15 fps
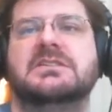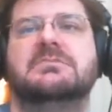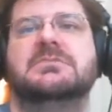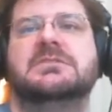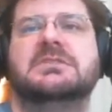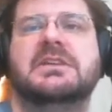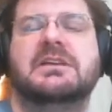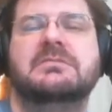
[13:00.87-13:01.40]

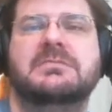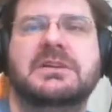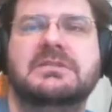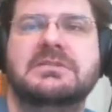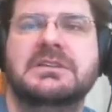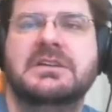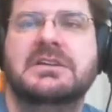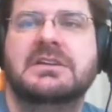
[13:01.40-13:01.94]
Emerald
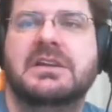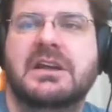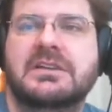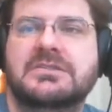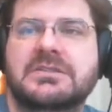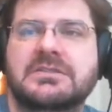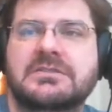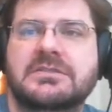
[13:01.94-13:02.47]
Nightmare,
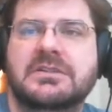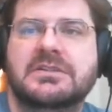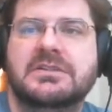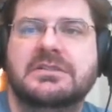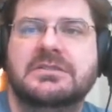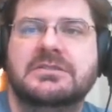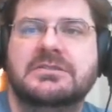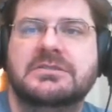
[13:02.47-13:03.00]

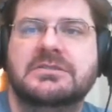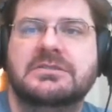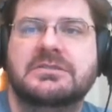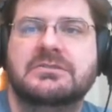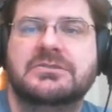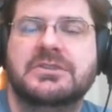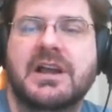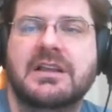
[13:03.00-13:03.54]

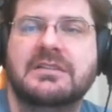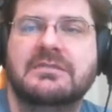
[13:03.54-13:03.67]
to Trial of